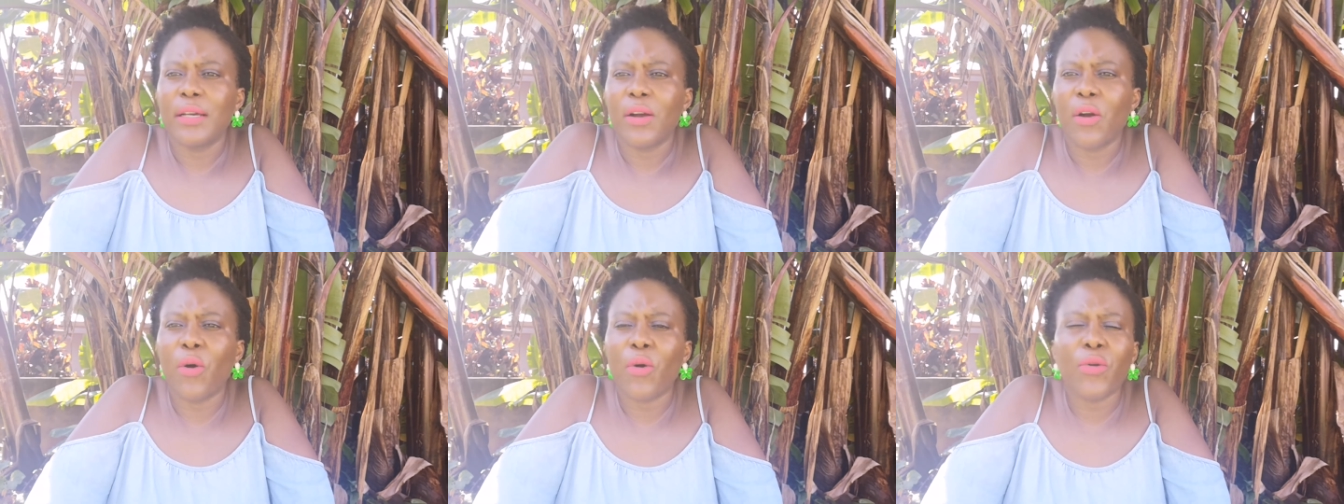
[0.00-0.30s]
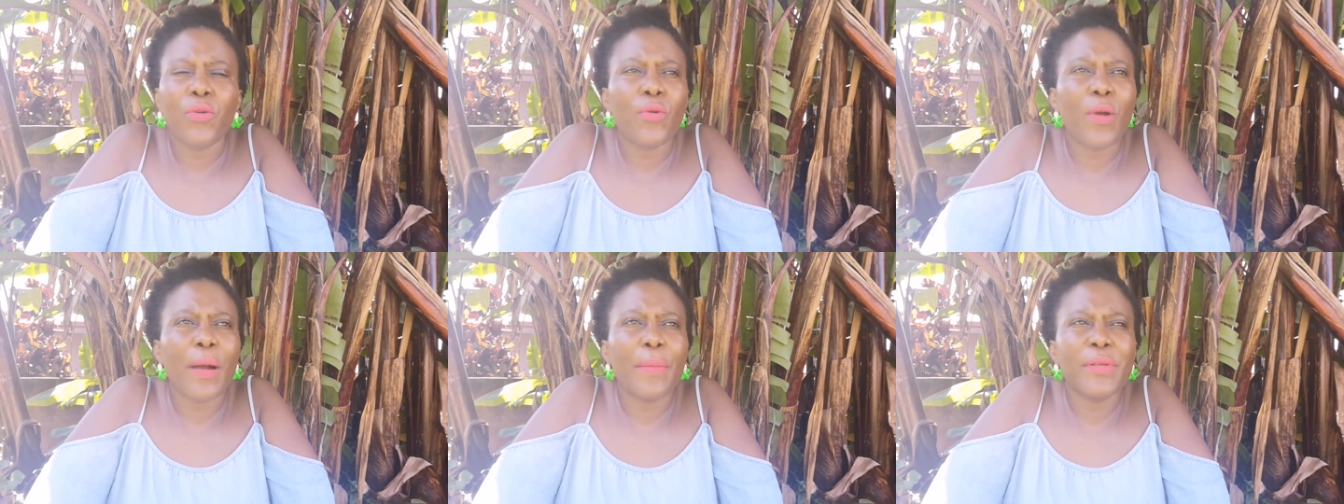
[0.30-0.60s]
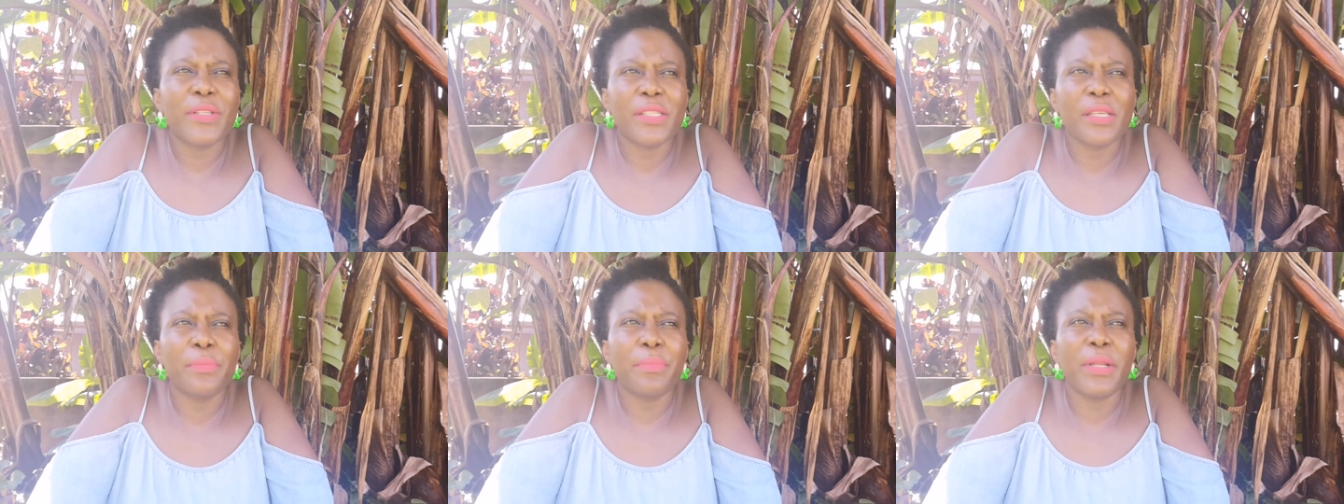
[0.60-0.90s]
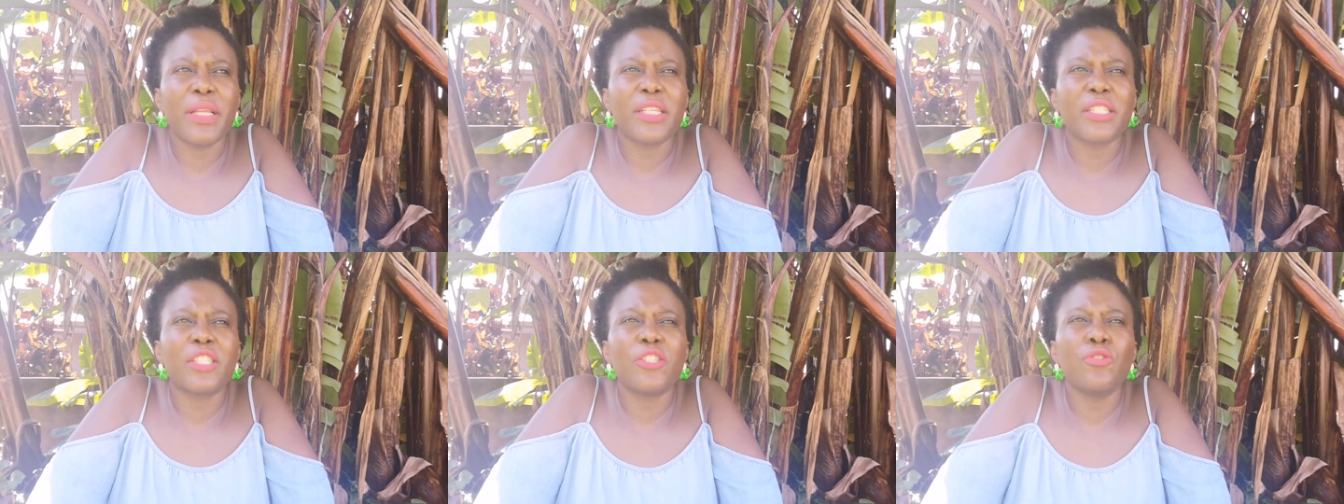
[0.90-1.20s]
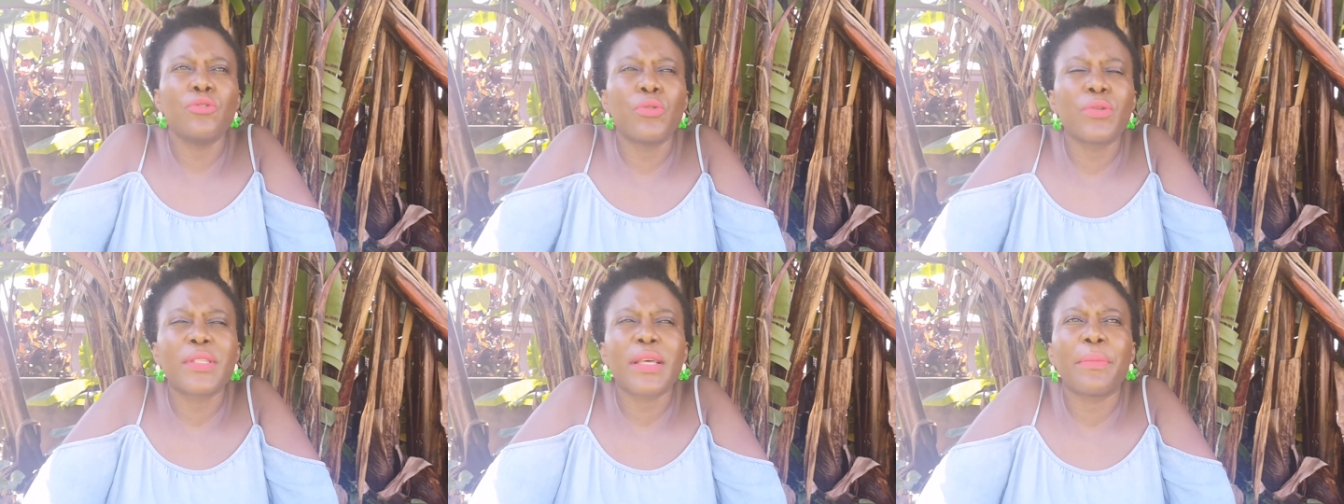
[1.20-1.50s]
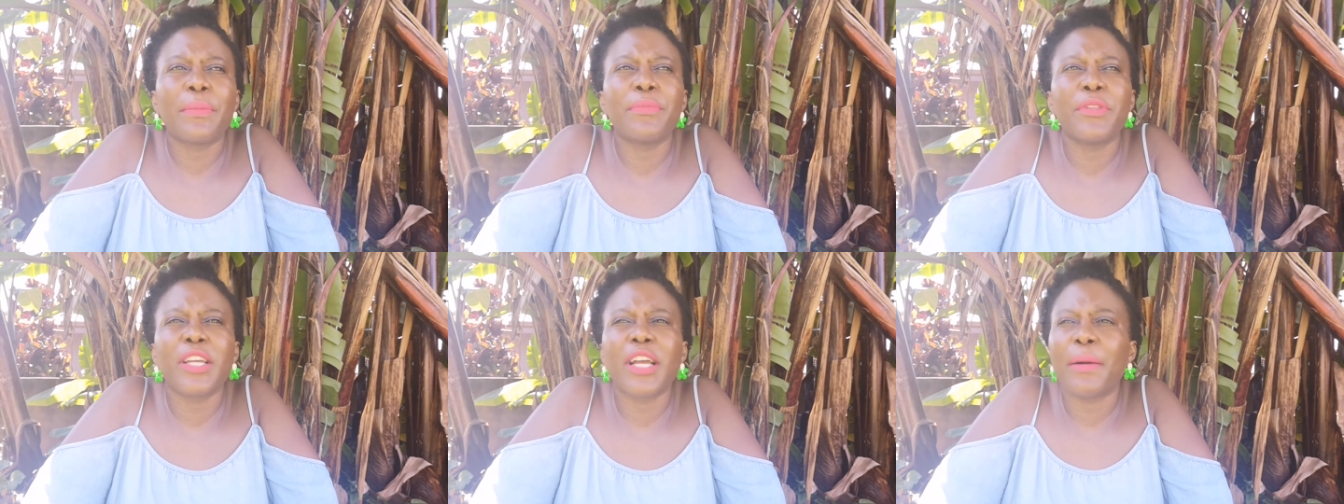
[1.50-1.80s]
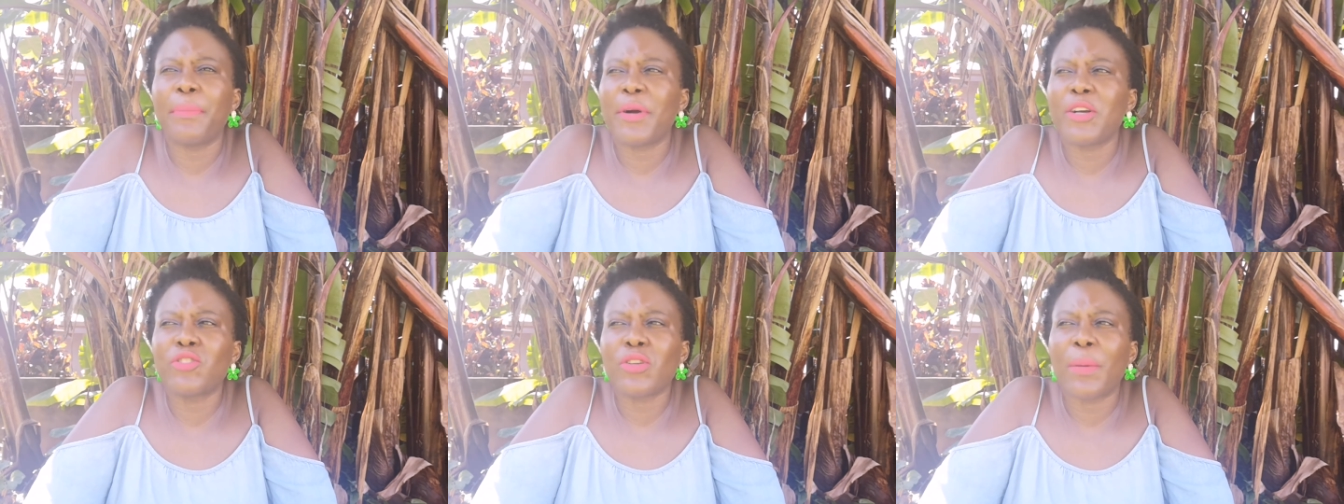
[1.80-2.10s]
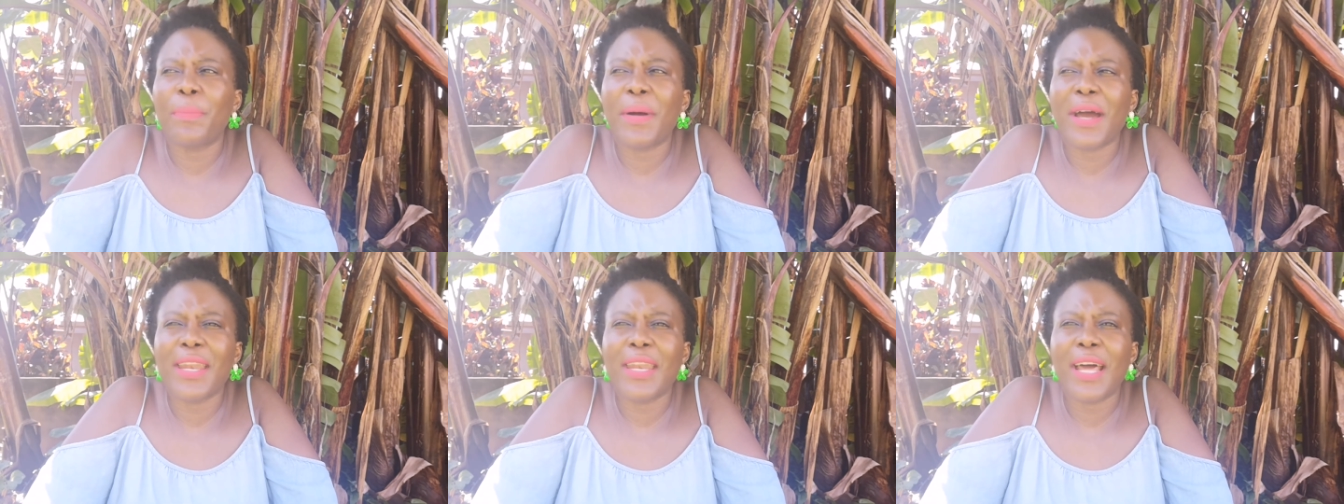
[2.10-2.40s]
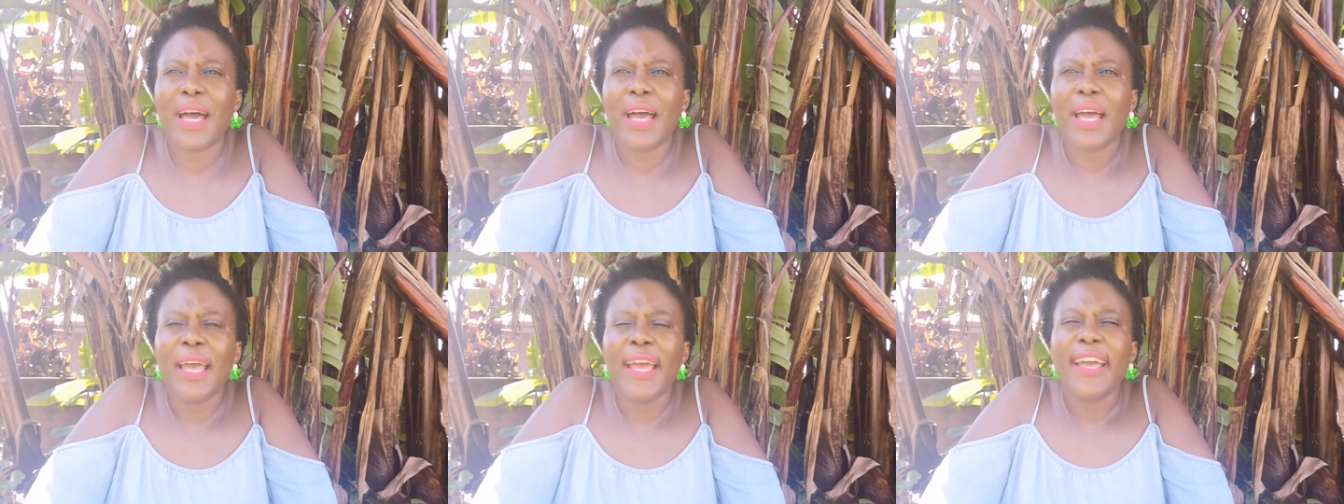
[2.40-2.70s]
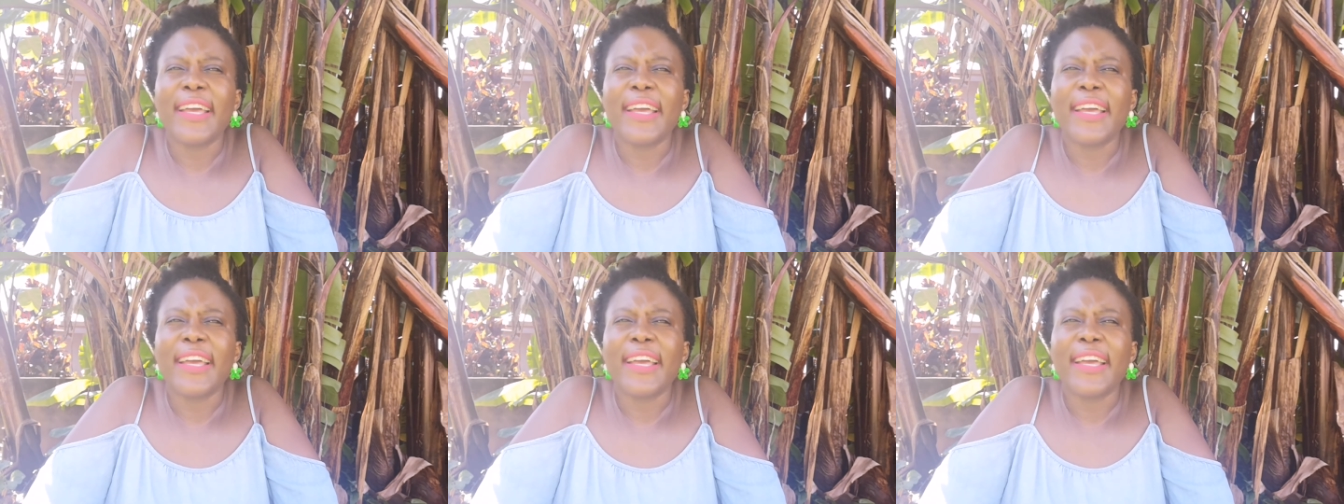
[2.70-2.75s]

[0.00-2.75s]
or you have siblings knew something about your partner,